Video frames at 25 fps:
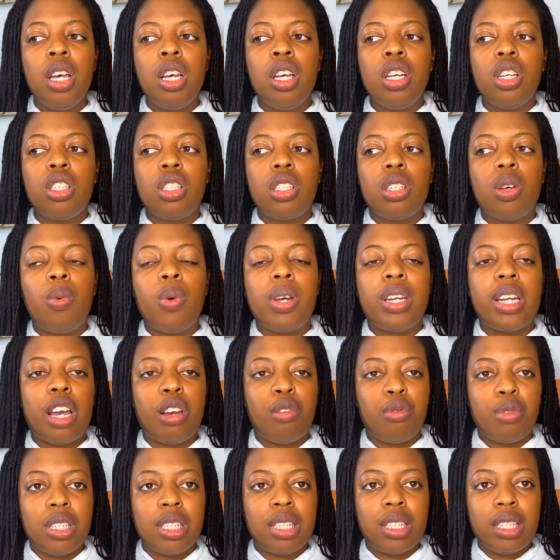So when I
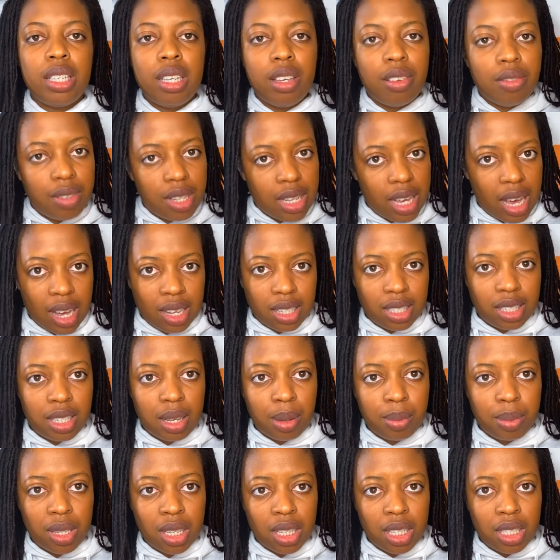received the
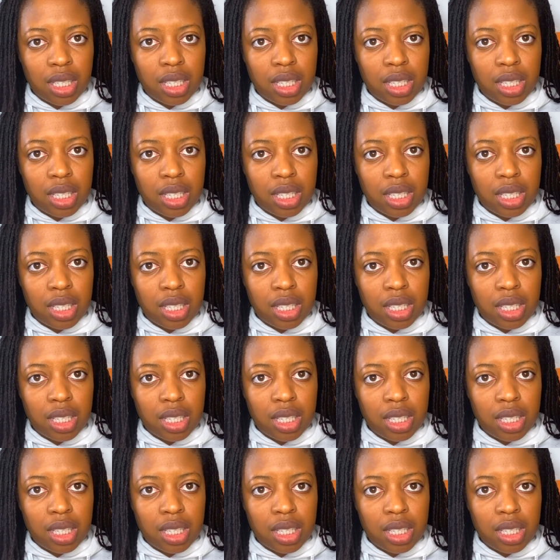acceptance